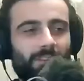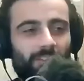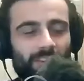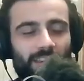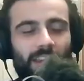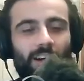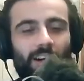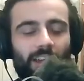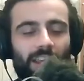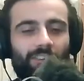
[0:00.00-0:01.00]
because they are
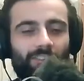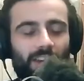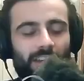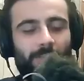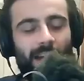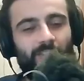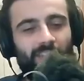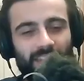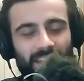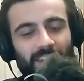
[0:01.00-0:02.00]
like psychopaths at
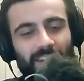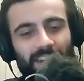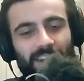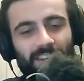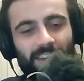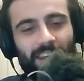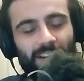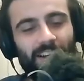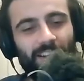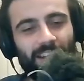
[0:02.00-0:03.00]
the end of the day. Like they
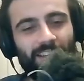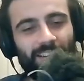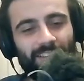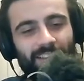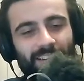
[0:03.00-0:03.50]
are like,